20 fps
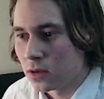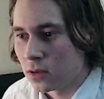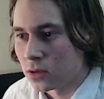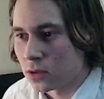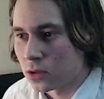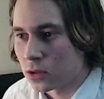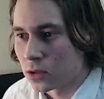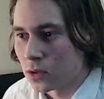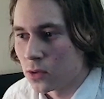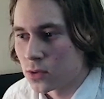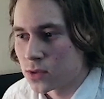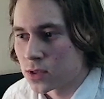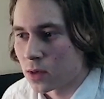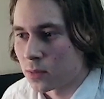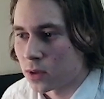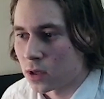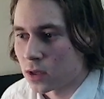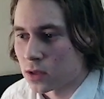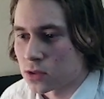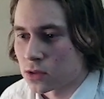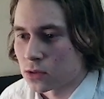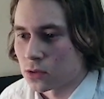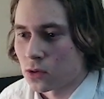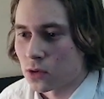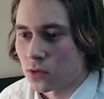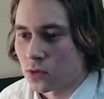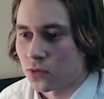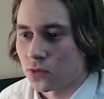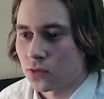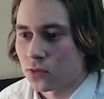in close-up it has a lot
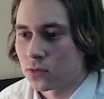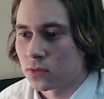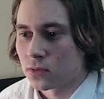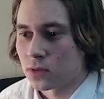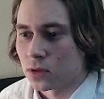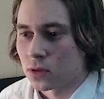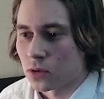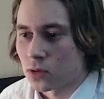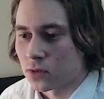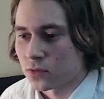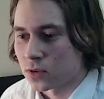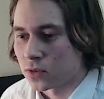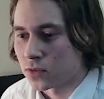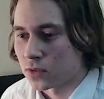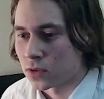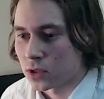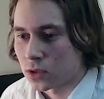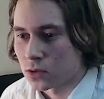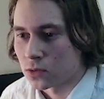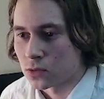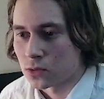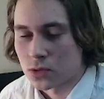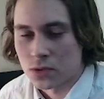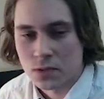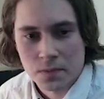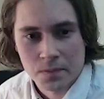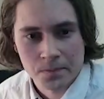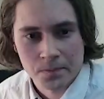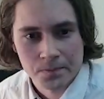of different hues.